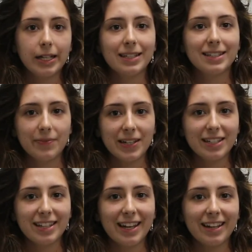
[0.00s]
in
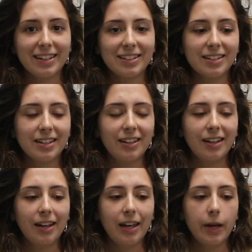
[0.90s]
space and
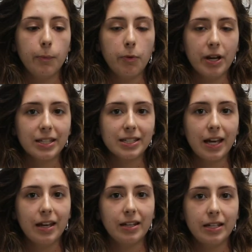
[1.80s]
it breaks
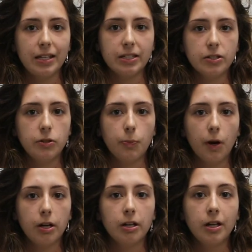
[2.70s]
and it needs a new
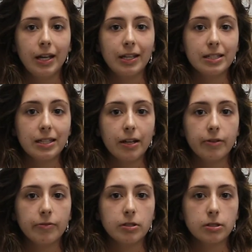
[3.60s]
part, instead
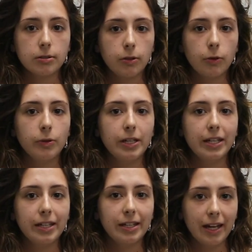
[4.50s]
of
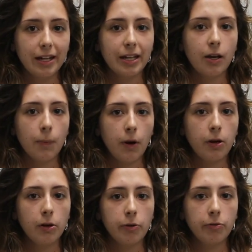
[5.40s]
slowly getting a
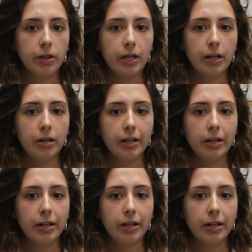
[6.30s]
part over there,